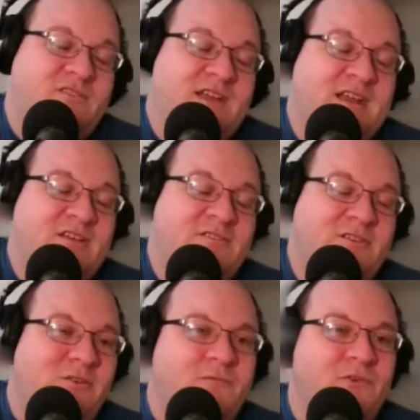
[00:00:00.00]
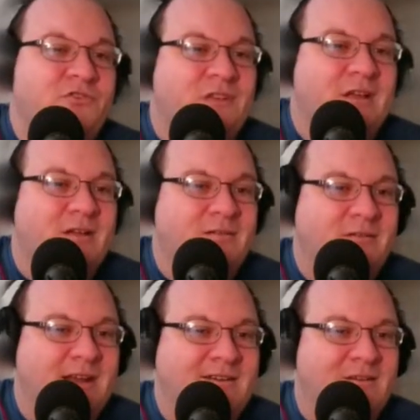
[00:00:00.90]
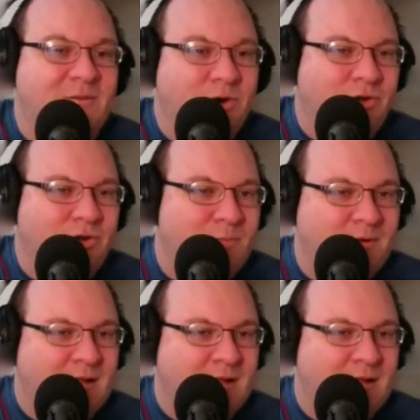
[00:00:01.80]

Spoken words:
Christianity in general. First nation in the world who